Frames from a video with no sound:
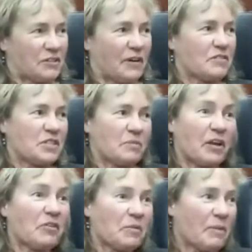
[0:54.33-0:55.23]
Fauci, but I
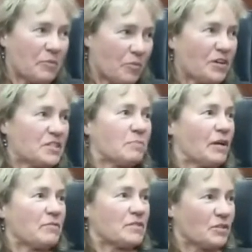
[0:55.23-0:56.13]
only met him once, but I
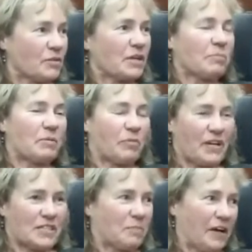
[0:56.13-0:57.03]
was incredibly
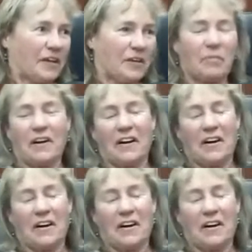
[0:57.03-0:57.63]
impressed by him.